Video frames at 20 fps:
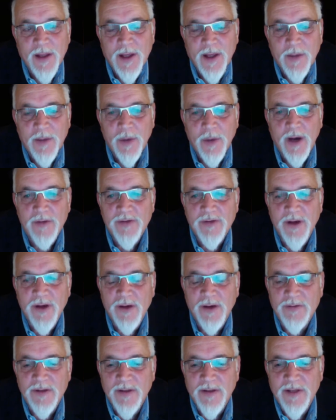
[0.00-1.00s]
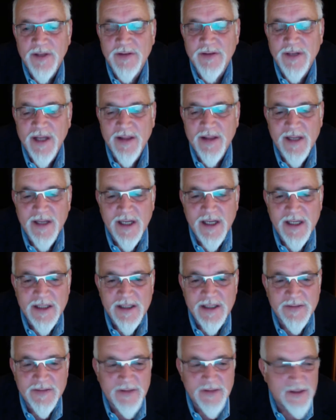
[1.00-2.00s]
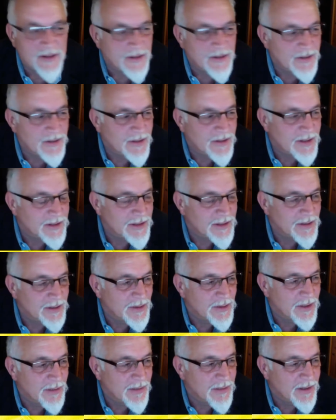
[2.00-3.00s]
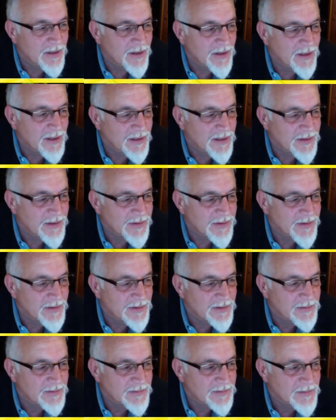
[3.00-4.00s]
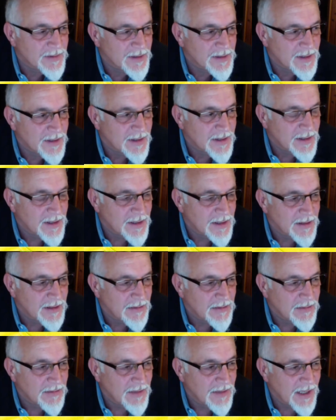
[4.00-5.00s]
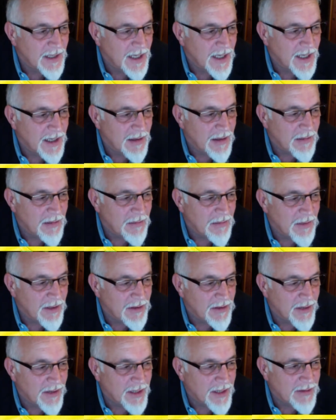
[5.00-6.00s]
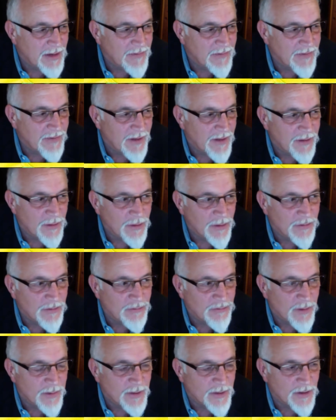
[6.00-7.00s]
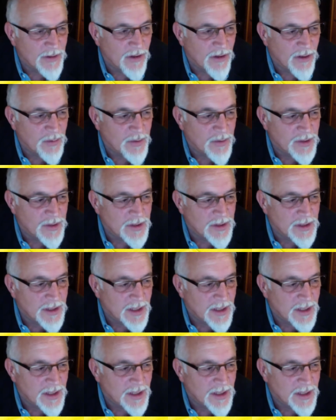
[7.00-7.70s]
Well, so that's another connection I've got to America, is that my great-grandfather, Ernest Robert Godwin,